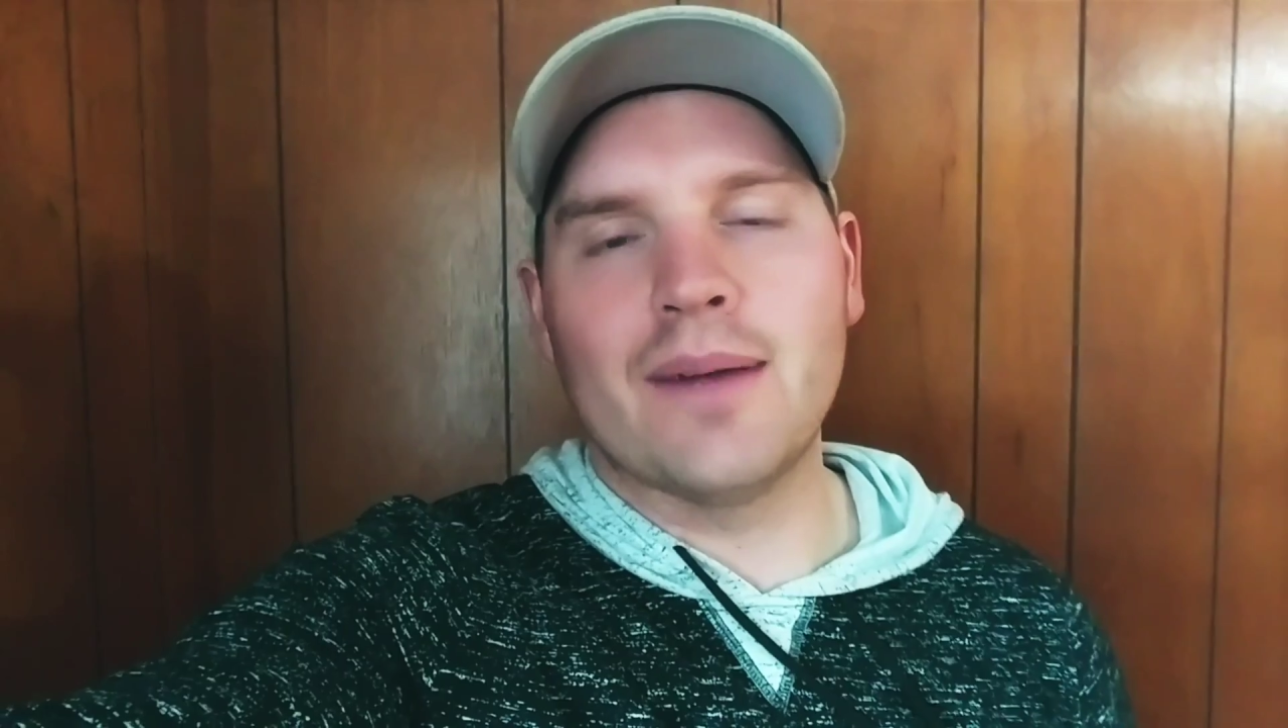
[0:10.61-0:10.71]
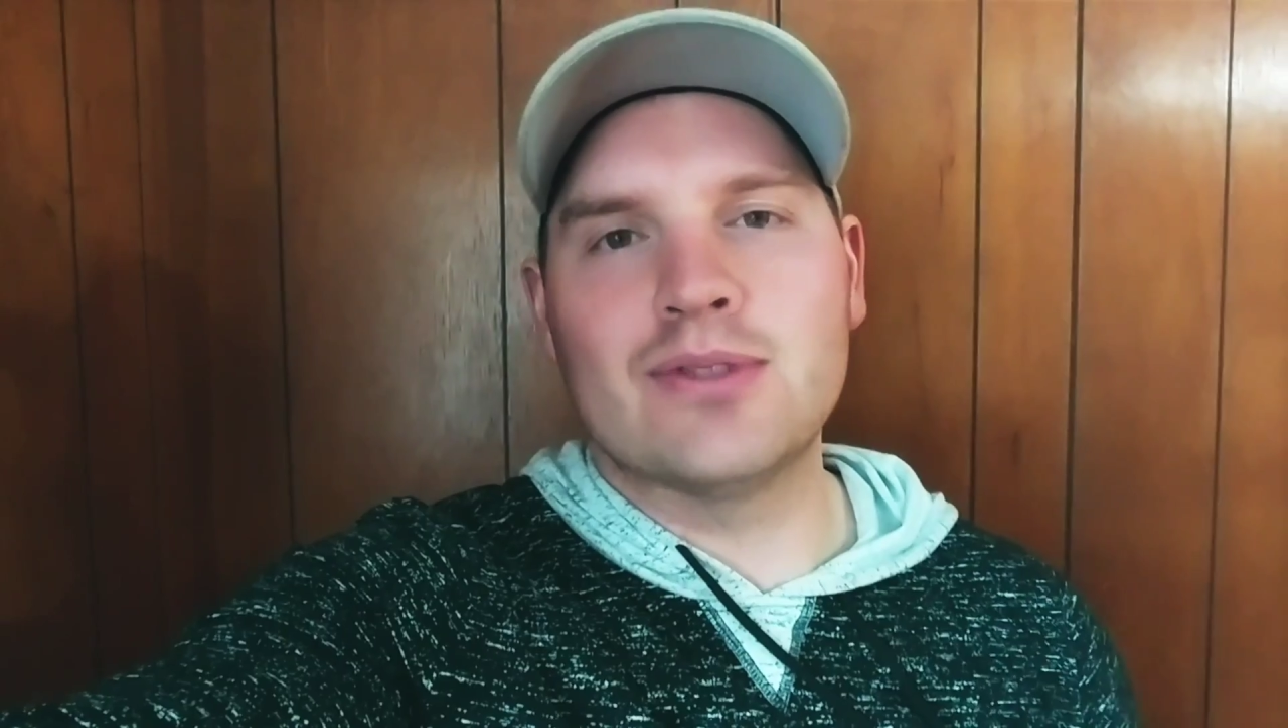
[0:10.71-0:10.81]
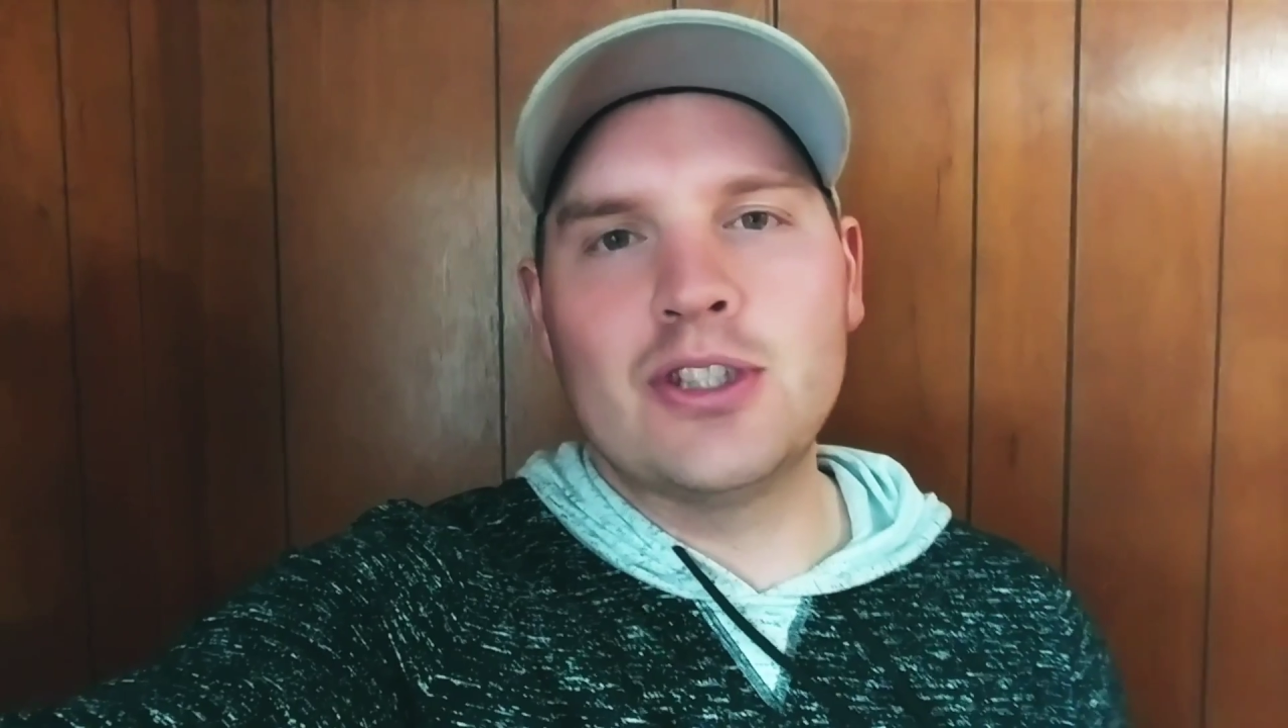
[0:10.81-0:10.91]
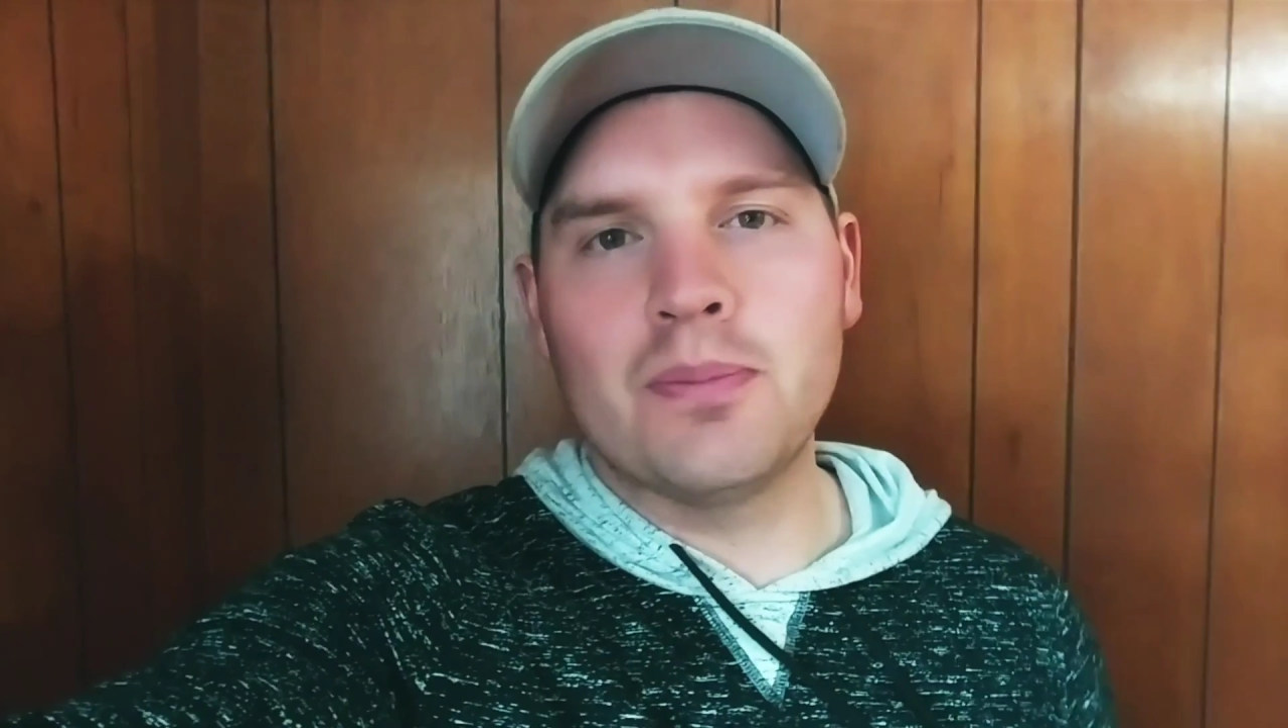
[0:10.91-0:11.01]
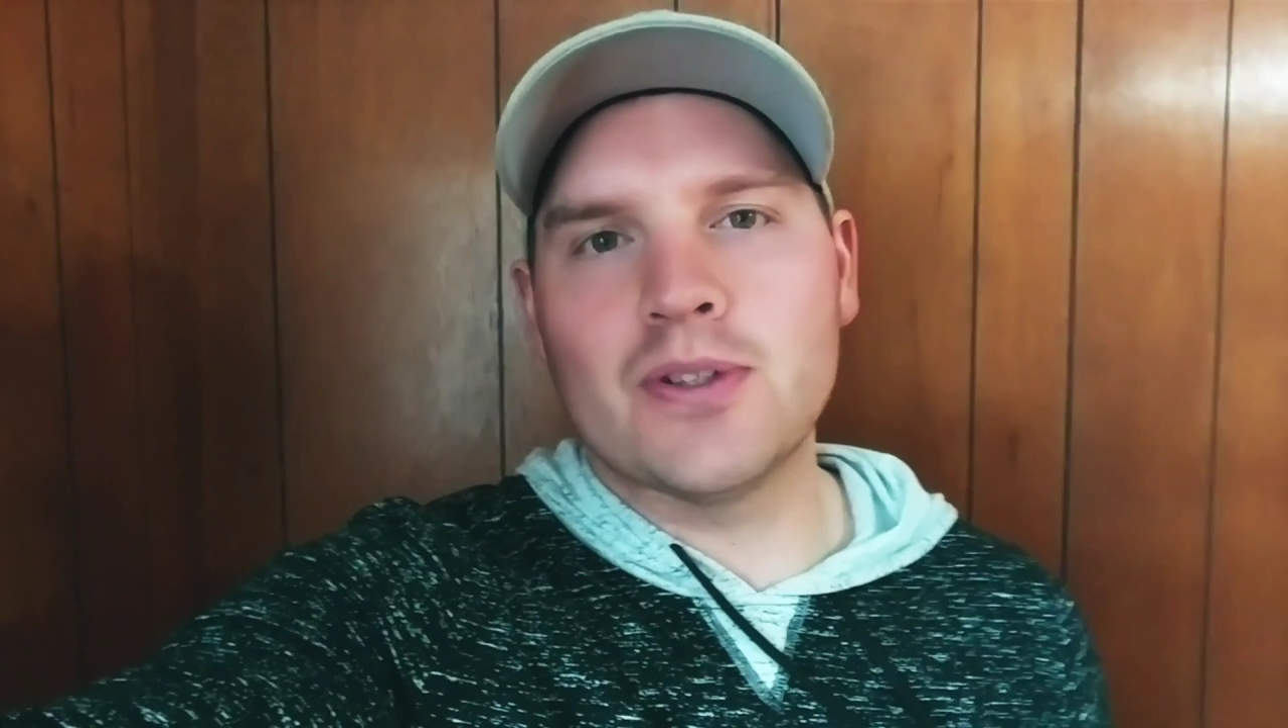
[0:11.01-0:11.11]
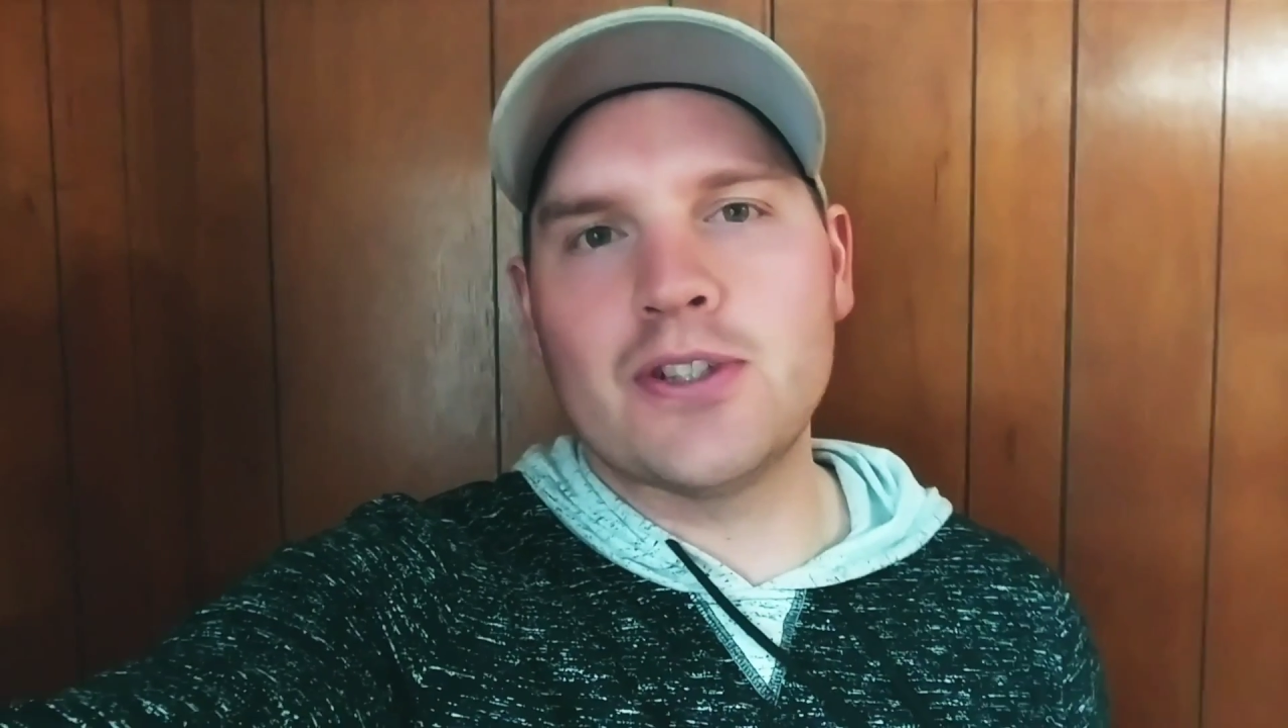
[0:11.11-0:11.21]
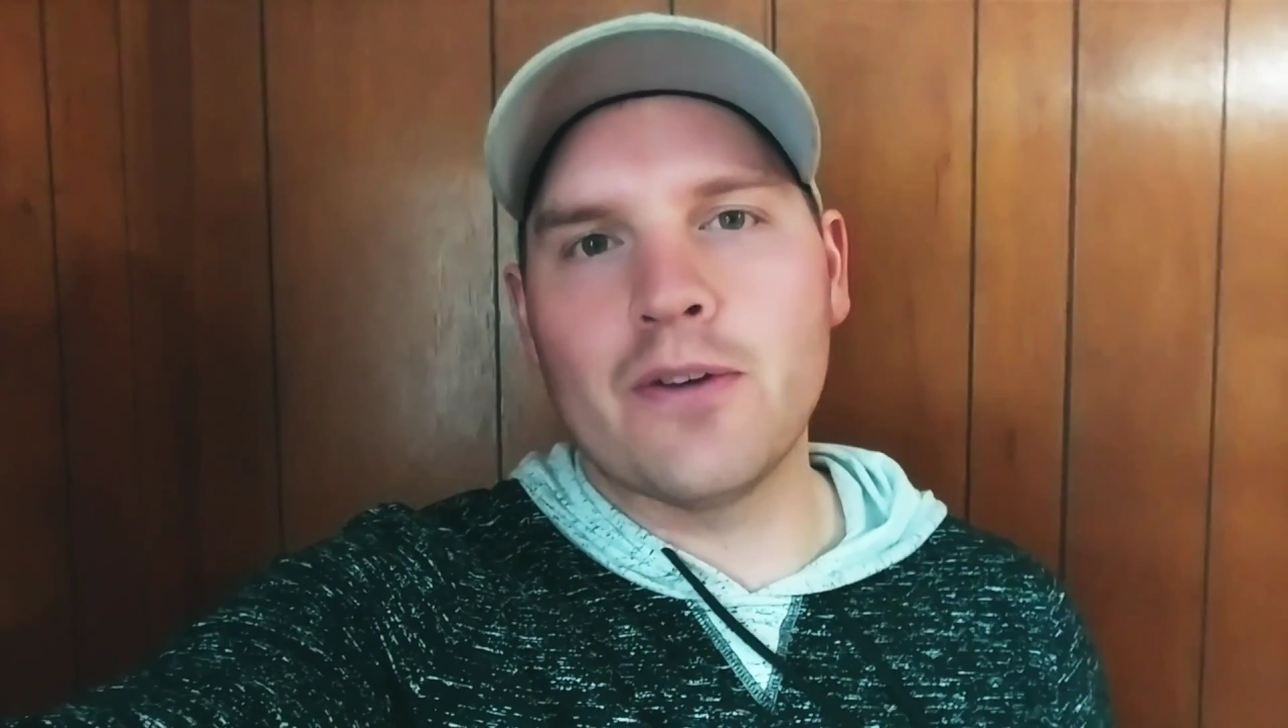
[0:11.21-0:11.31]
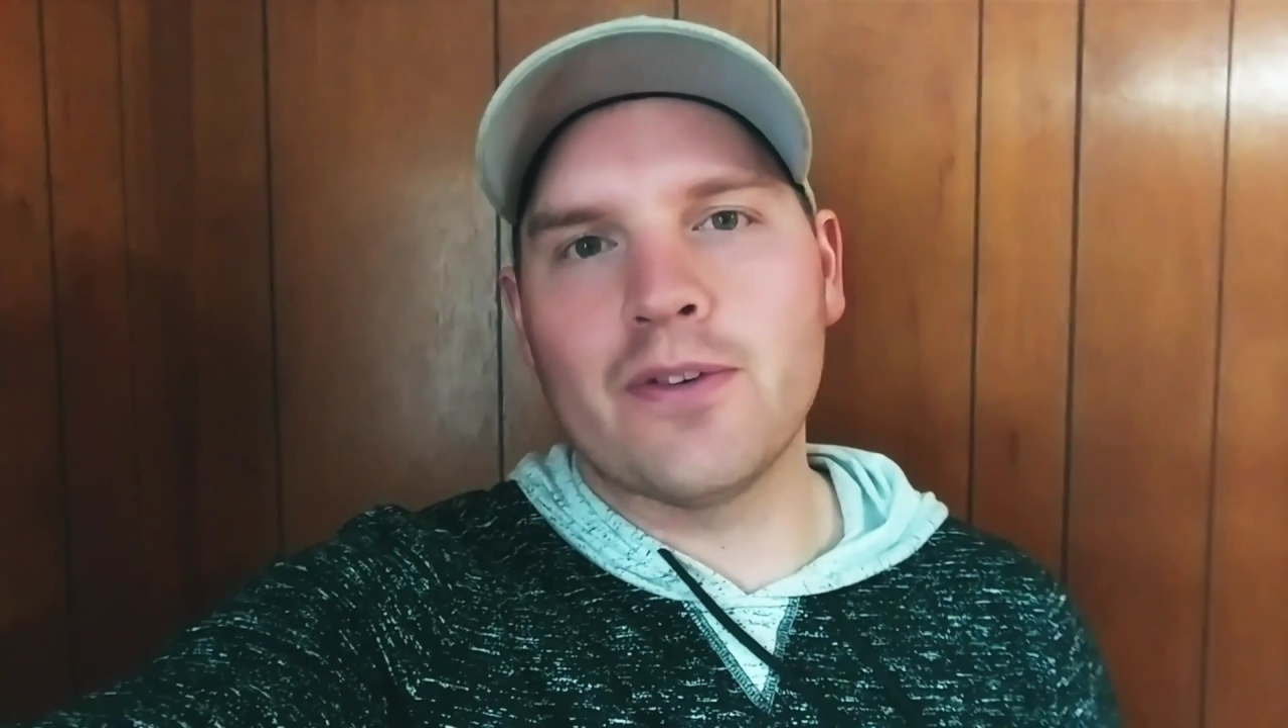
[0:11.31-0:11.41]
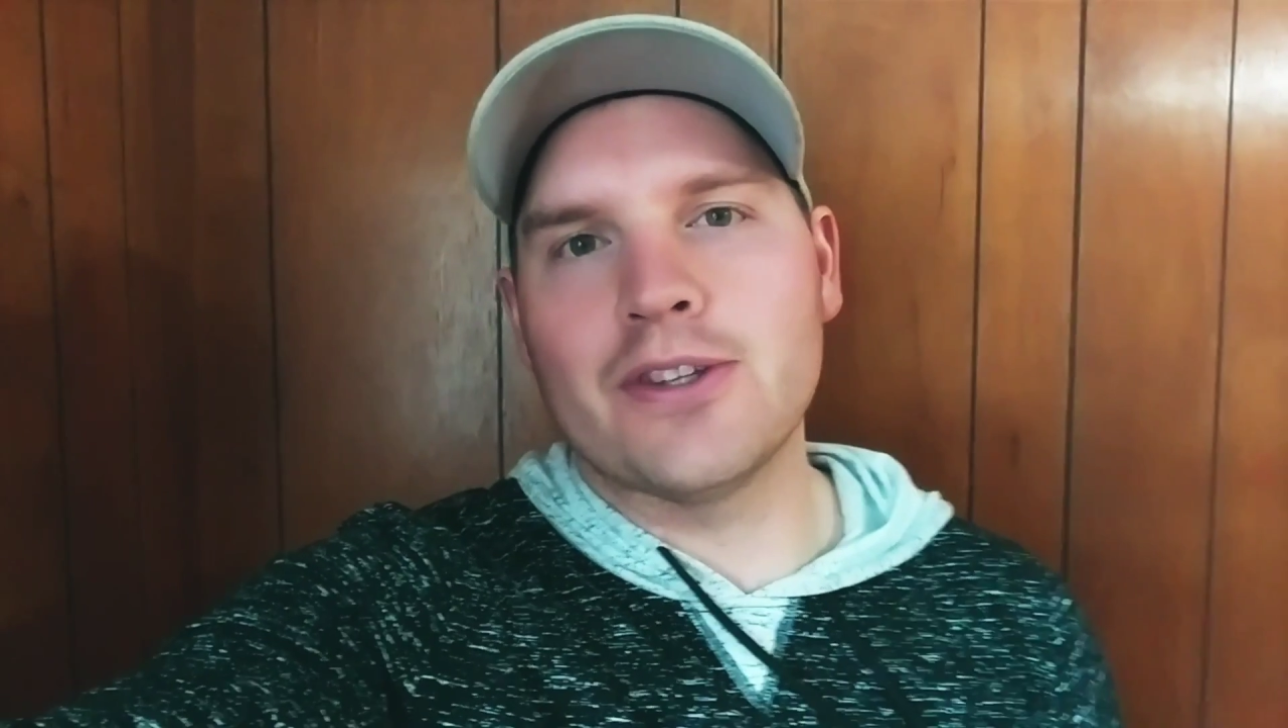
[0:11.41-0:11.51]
I'm super stoked